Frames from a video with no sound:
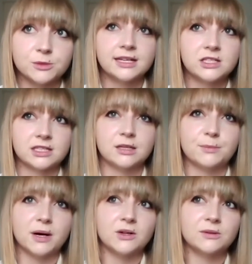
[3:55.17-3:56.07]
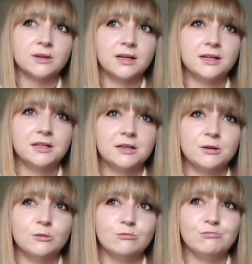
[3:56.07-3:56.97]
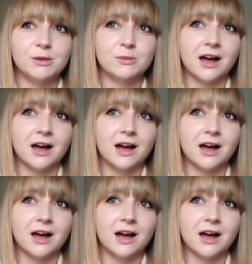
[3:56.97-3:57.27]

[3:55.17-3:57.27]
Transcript: So it's just about people